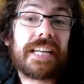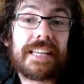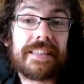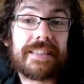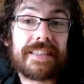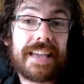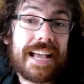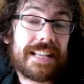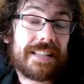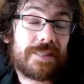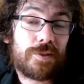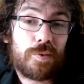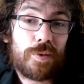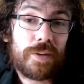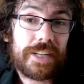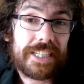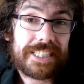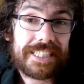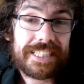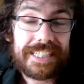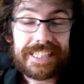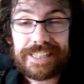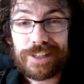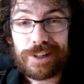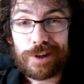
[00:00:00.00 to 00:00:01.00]
that's where
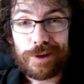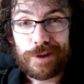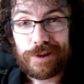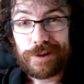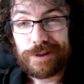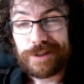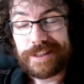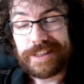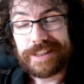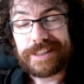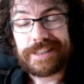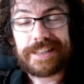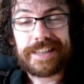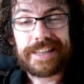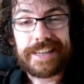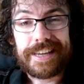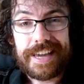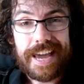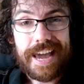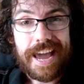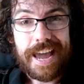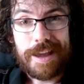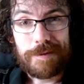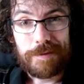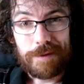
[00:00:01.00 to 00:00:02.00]
she loads into the
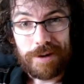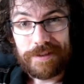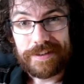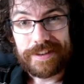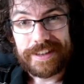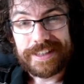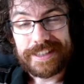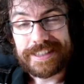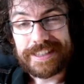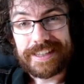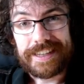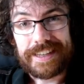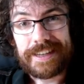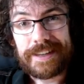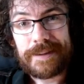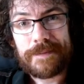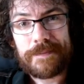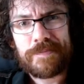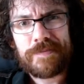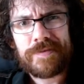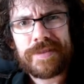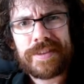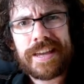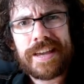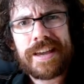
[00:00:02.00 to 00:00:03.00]
game, obviously.
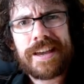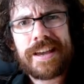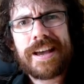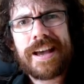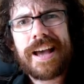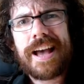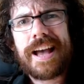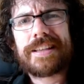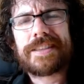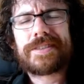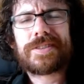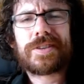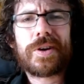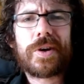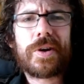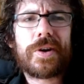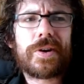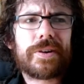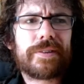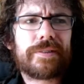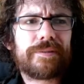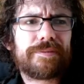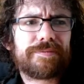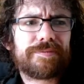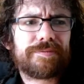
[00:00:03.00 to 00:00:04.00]
And
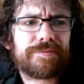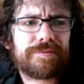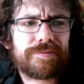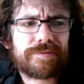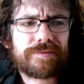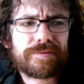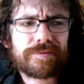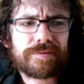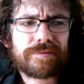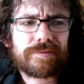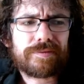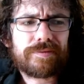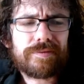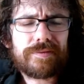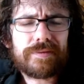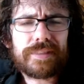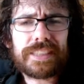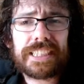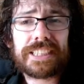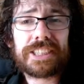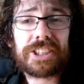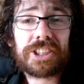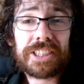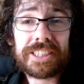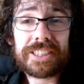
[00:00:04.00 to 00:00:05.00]
so
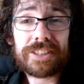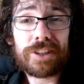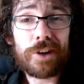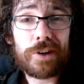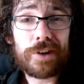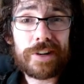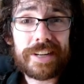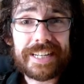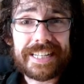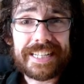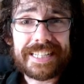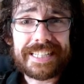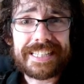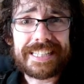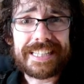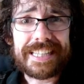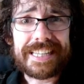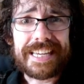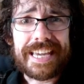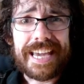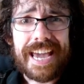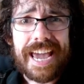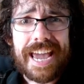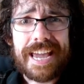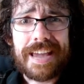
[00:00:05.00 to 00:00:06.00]
she's loaded into the
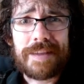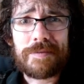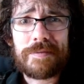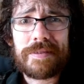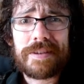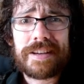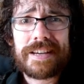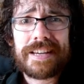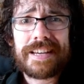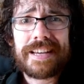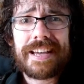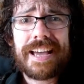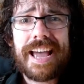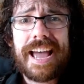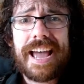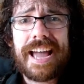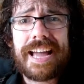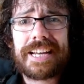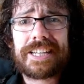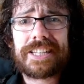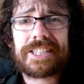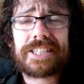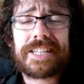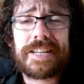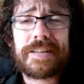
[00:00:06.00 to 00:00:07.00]
game
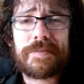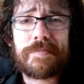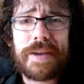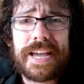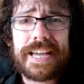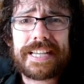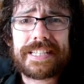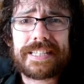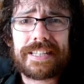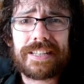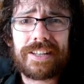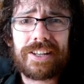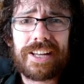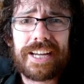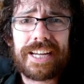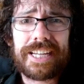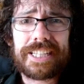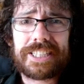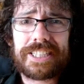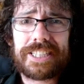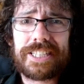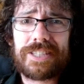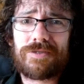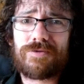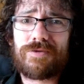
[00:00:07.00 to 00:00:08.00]
and she makes it like
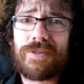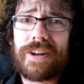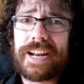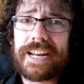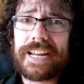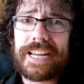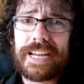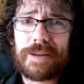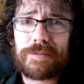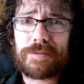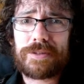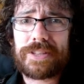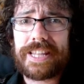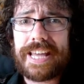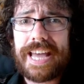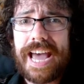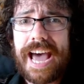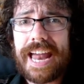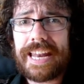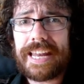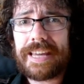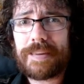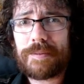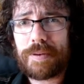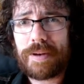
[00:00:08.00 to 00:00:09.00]
she's running up to the
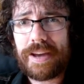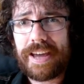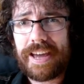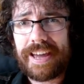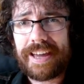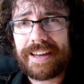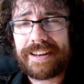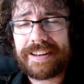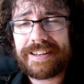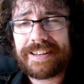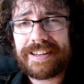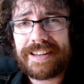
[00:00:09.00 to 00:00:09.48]
helipad.